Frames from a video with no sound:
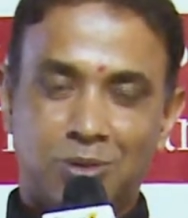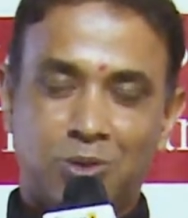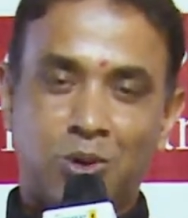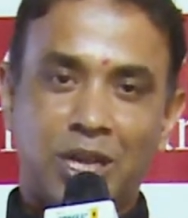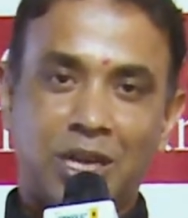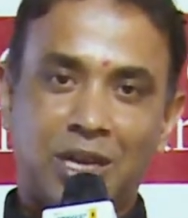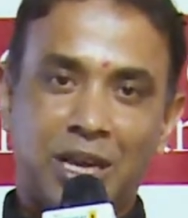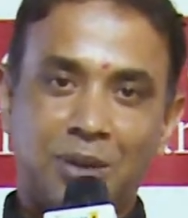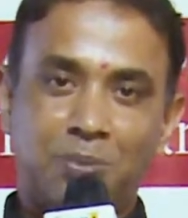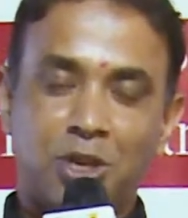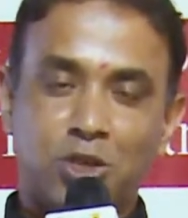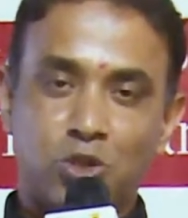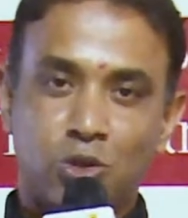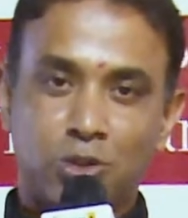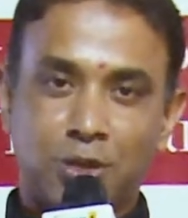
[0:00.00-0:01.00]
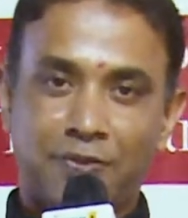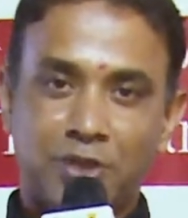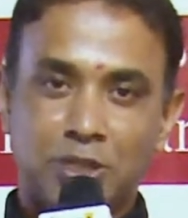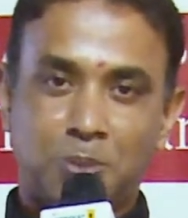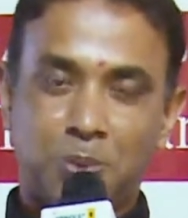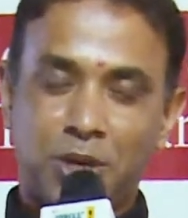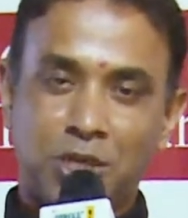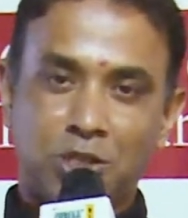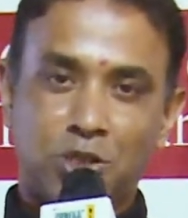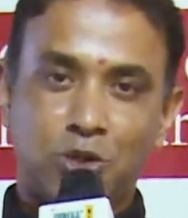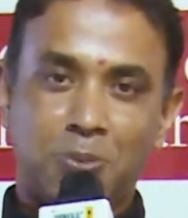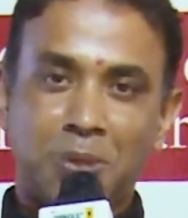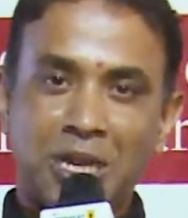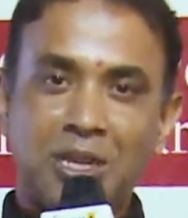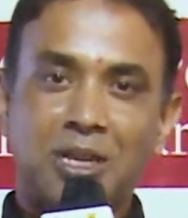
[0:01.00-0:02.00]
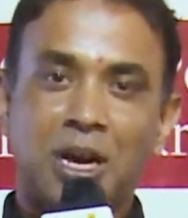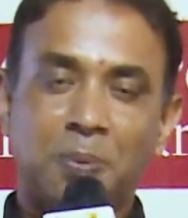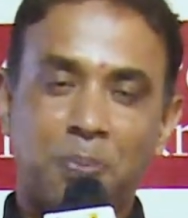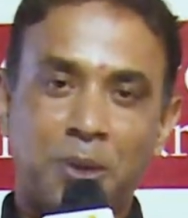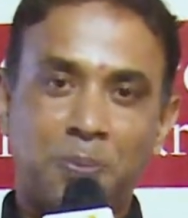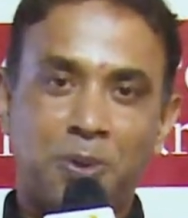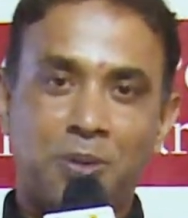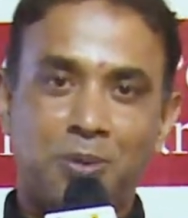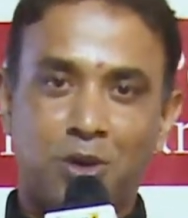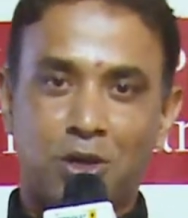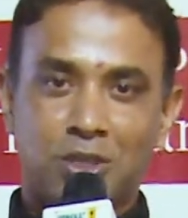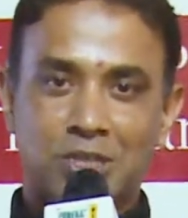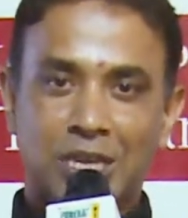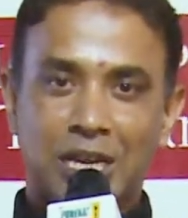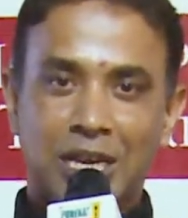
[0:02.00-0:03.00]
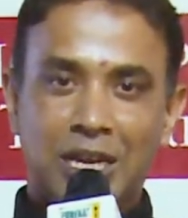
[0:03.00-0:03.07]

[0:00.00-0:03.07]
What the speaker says: Today he can be a source of inspiration to many young people because